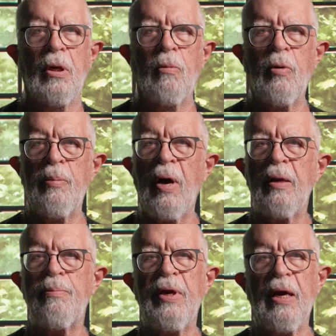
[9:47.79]
we
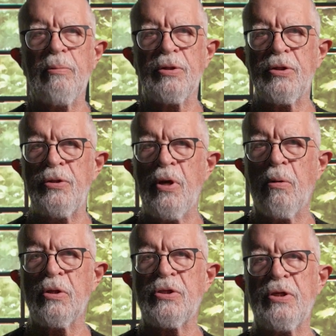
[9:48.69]
might be able to
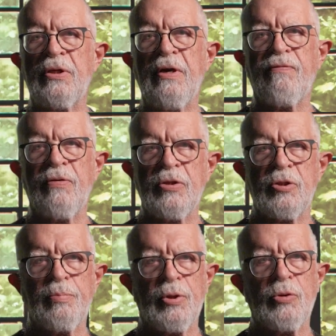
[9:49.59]
notice the
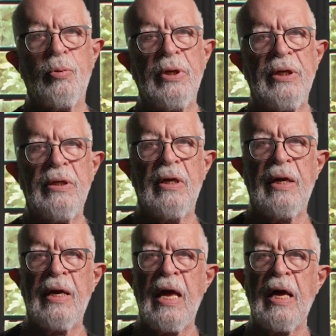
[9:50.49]
difference between
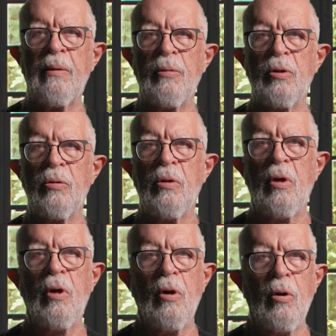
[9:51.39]
an animal
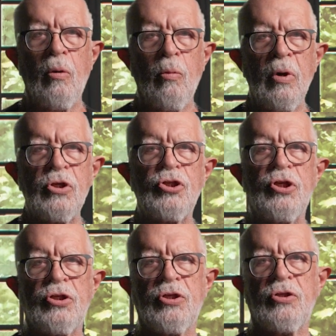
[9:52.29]
with
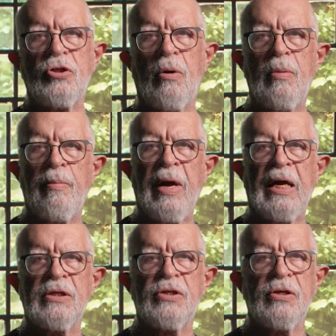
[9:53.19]
Schistosoma
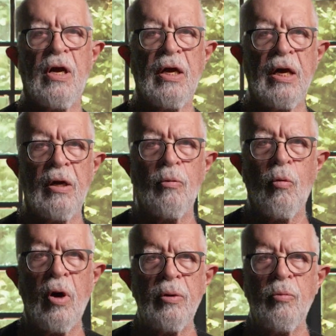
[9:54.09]
mansoni and
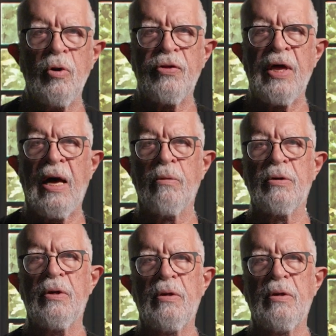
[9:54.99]
one without.